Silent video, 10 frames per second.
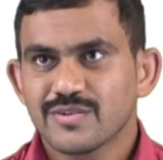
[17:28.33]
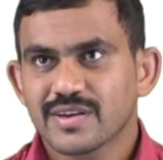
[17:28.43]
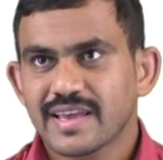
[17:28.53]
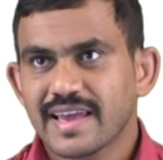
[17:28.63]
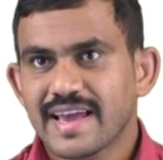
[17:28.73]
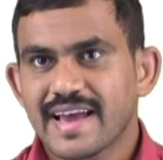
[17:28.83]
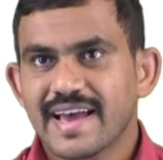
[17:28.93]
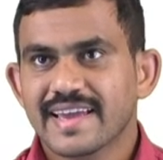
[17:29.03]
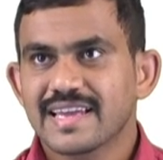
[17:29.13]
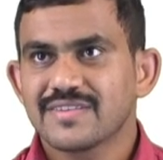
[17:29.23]
Okay,
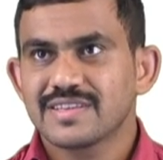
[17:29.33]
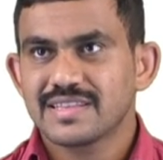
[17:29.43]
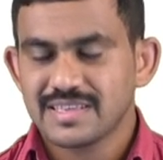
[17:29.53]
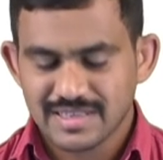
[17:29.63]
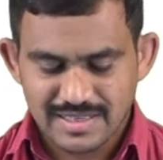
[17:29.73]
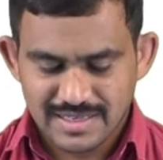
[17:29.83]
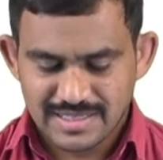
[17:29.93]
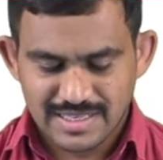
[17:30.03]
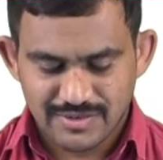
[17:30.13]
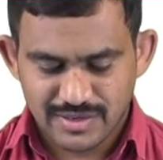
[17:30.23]
angle with
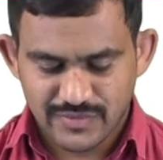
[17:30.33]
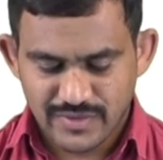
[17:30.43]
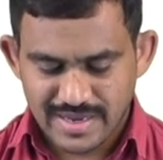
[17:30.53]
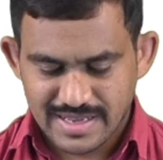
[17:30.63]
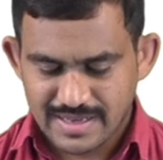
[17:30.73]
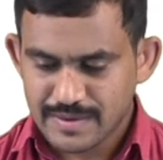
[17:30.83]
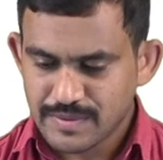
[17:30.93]
75,